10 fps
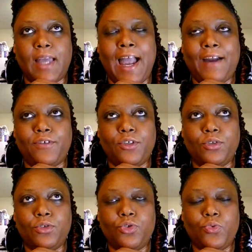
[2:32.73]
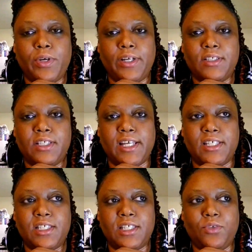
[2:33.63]
after doing
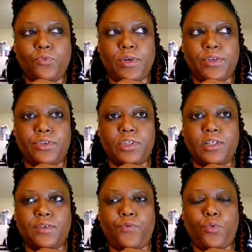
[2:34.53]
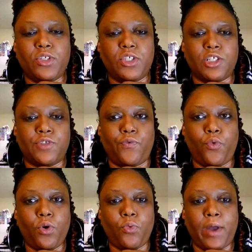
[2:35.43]
testing with the
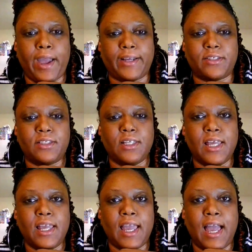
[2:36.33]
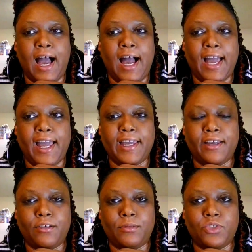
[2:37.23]
464 wax, I
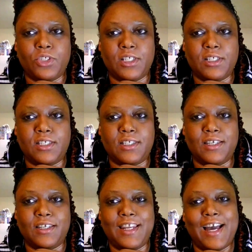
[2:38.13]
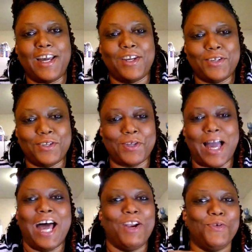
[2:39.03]
am just not,
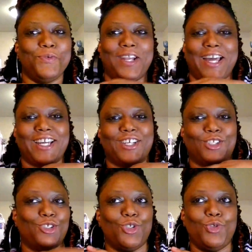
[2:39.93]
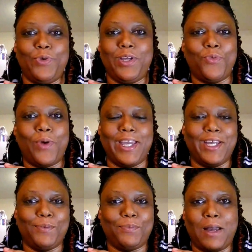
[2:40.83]
I don't like the 2 week
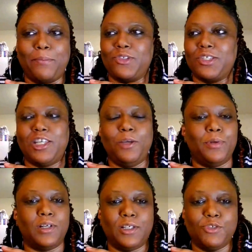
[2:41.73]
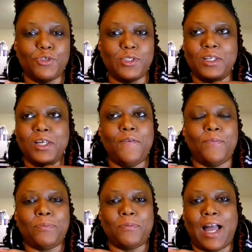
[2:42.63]
waiting. I'm going to just keep it 100.
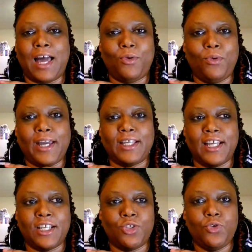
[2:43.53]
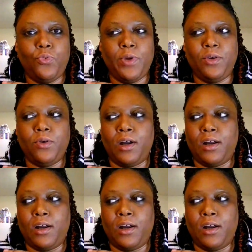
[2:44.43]
I don't like that 2 week